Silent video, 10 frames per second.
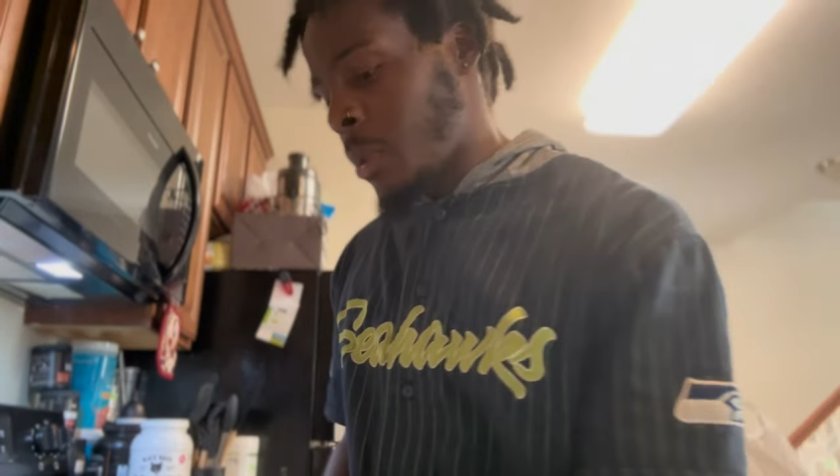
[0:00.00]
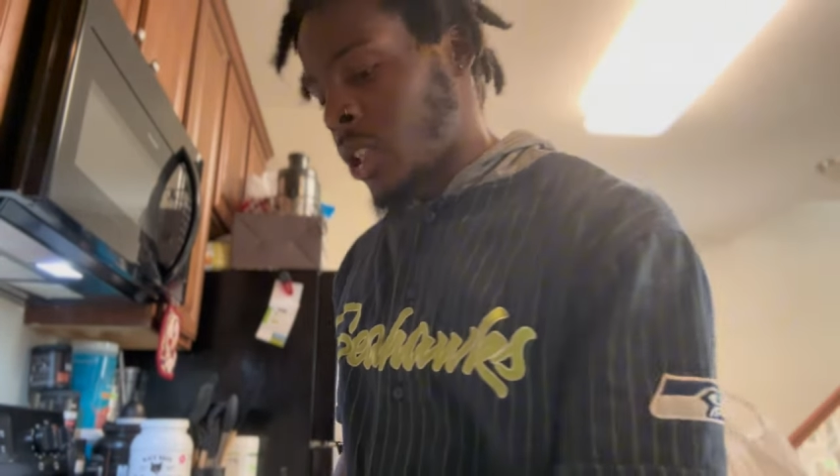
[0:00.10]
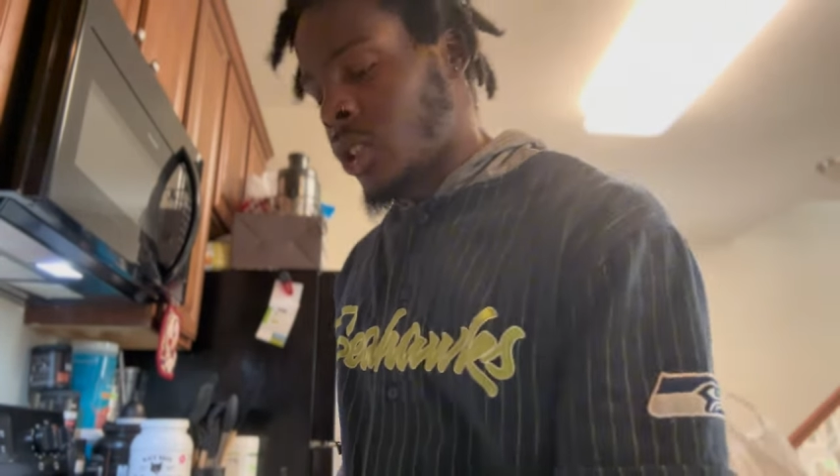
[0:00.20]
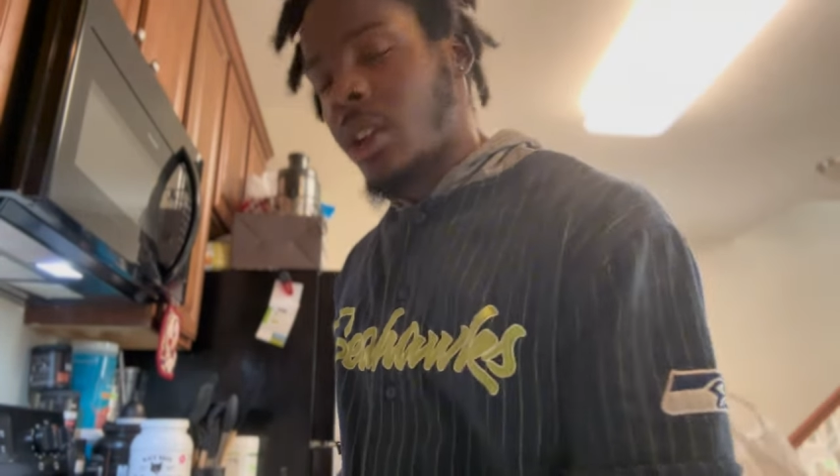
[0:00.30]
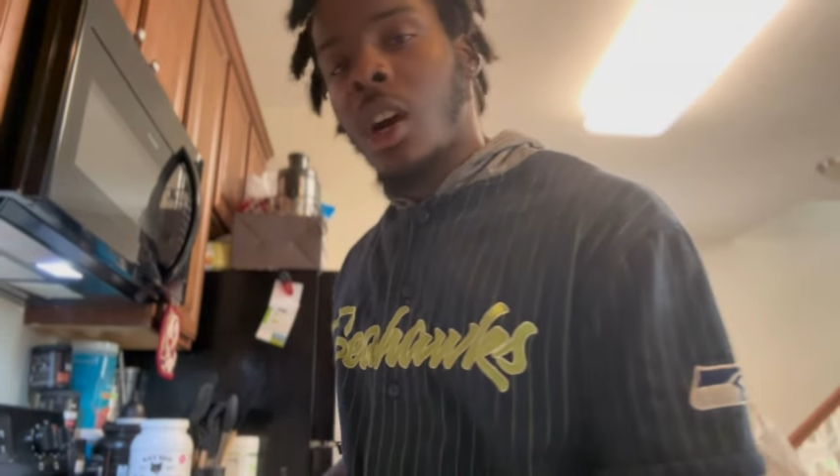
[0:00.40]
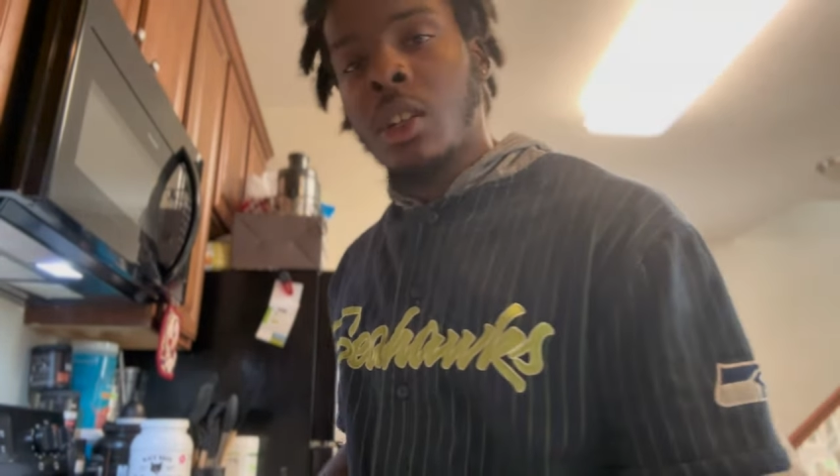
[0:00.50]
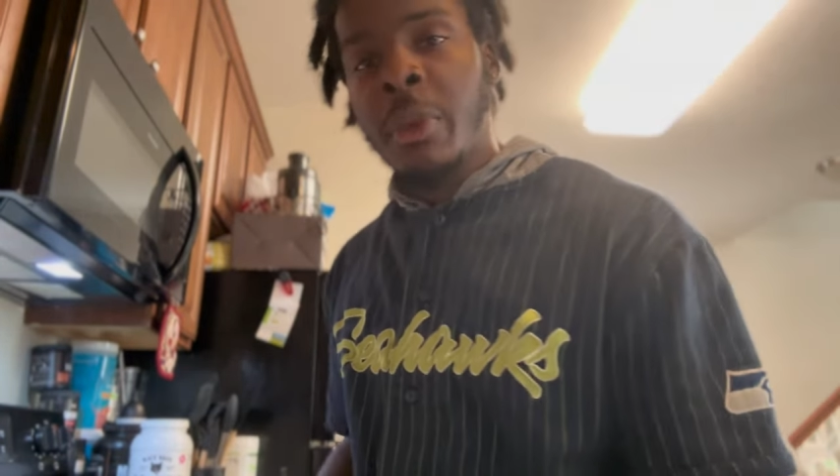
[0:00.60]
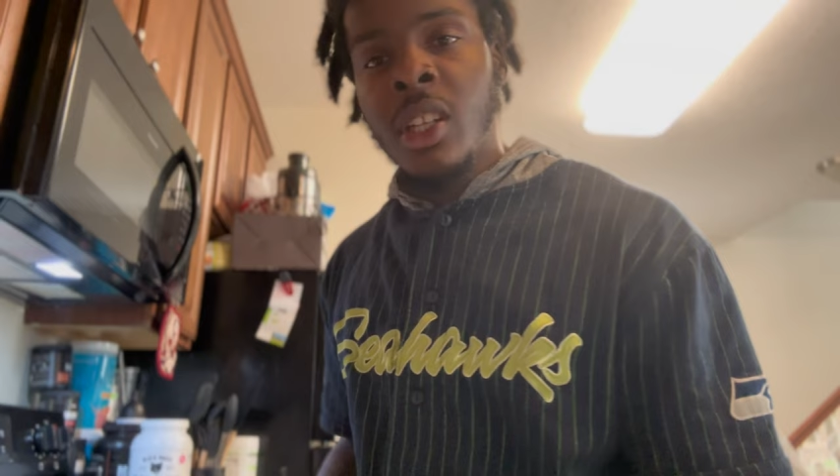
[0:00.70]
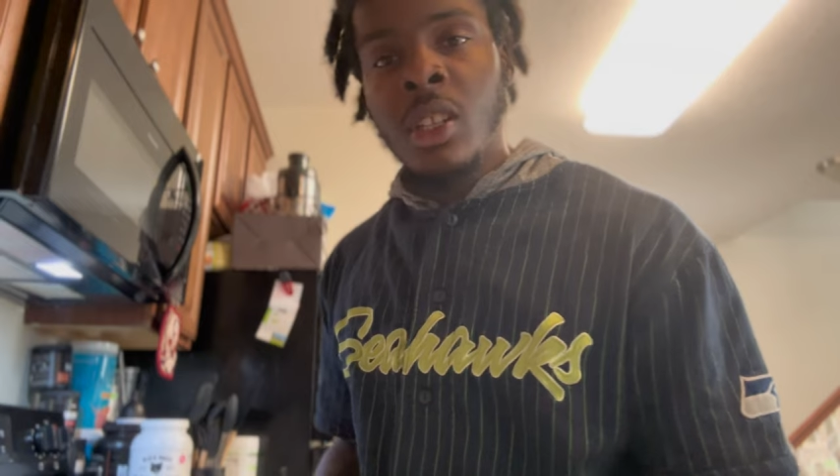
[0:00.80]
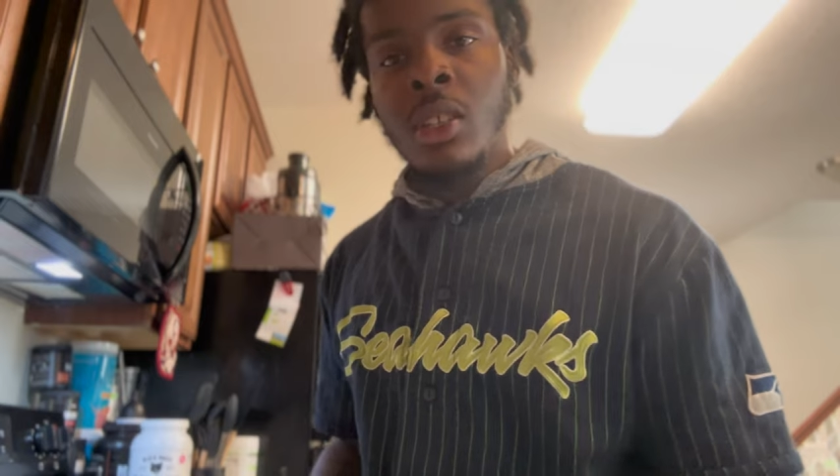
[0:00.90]
about to show y'all how to
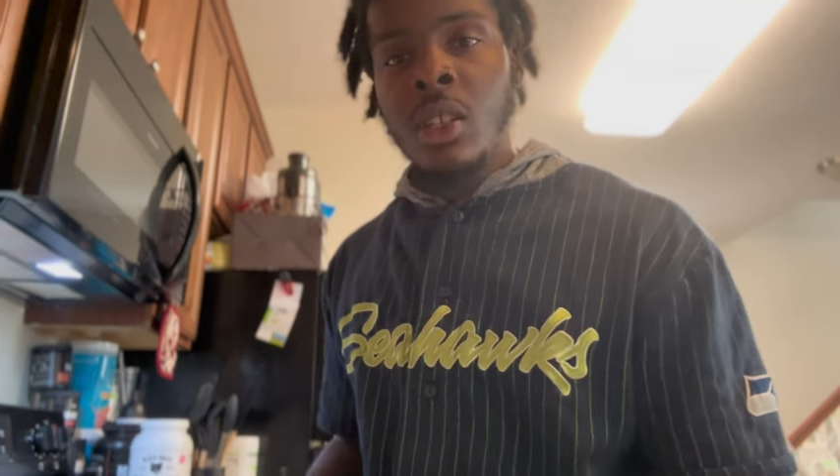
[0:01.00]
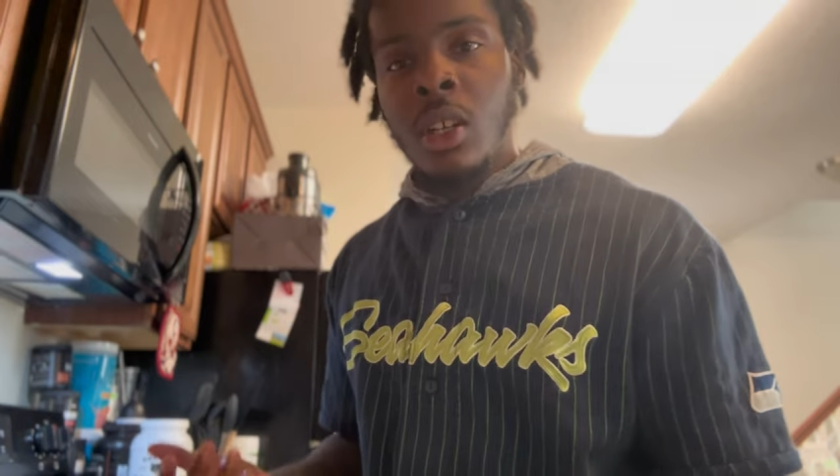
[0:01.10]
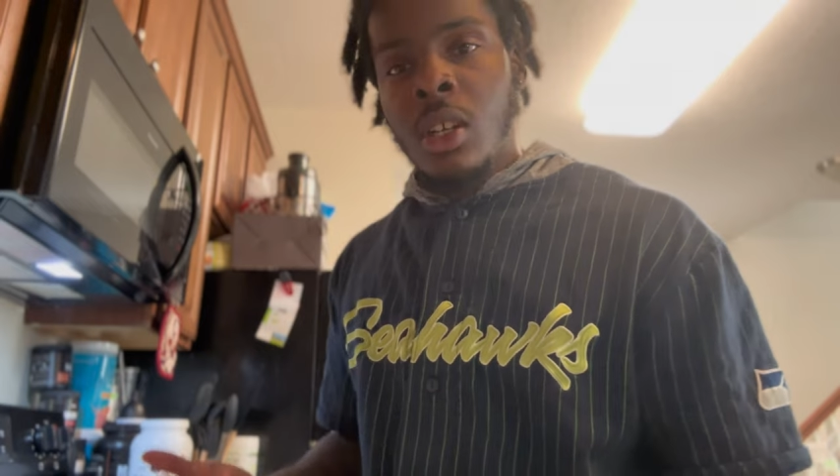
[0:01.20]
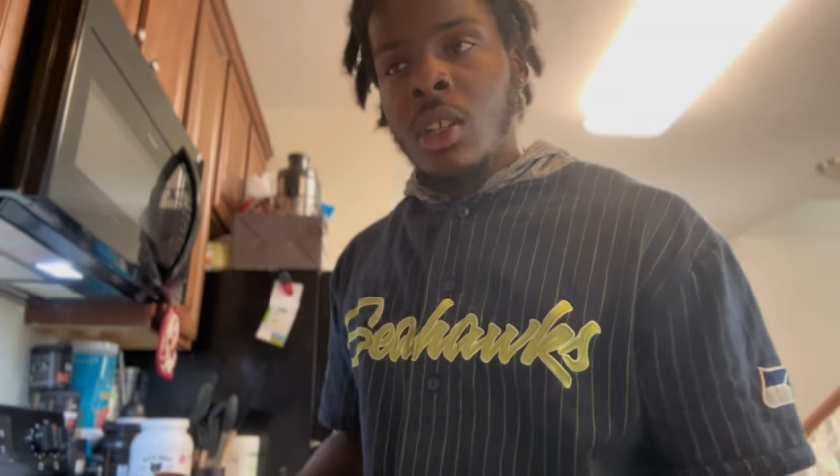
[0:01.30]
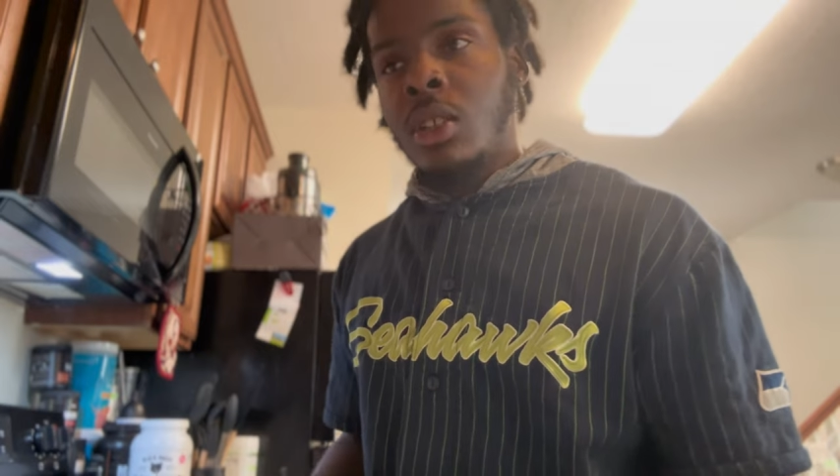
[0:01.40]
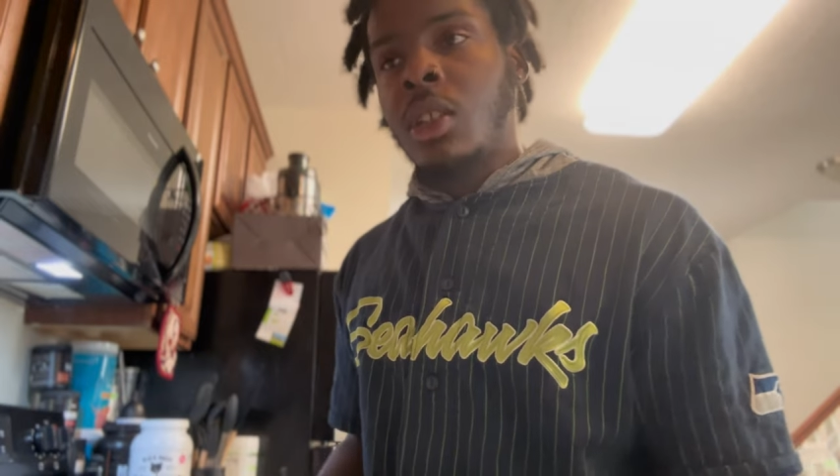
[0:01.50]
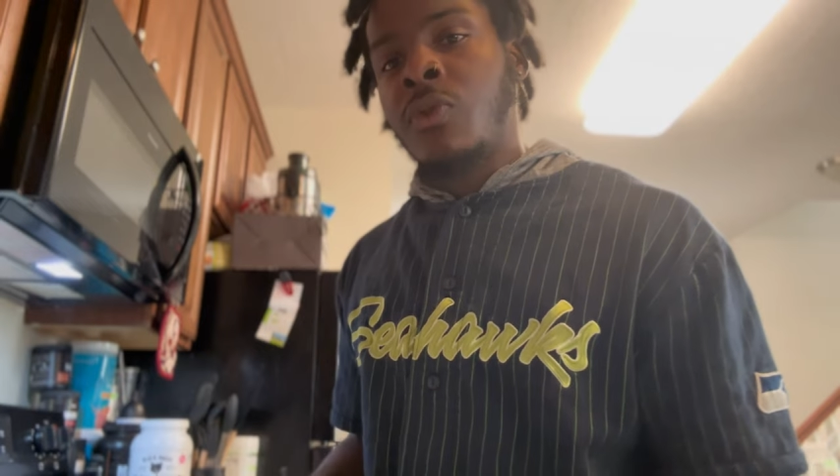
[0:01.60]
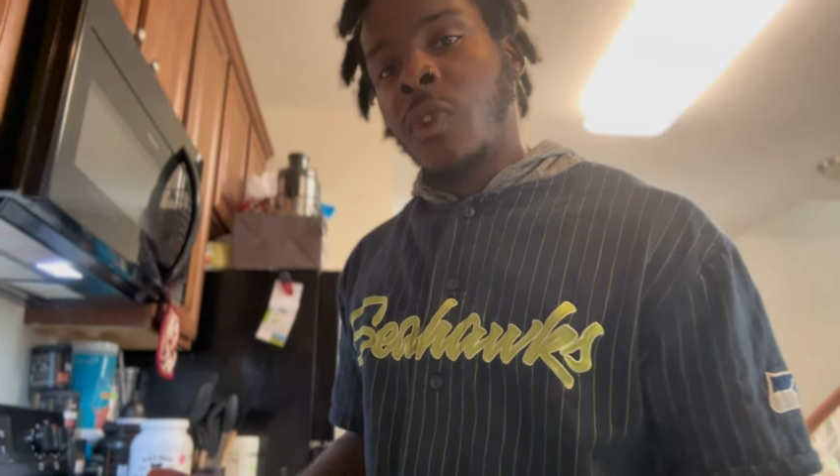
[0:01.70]
make this this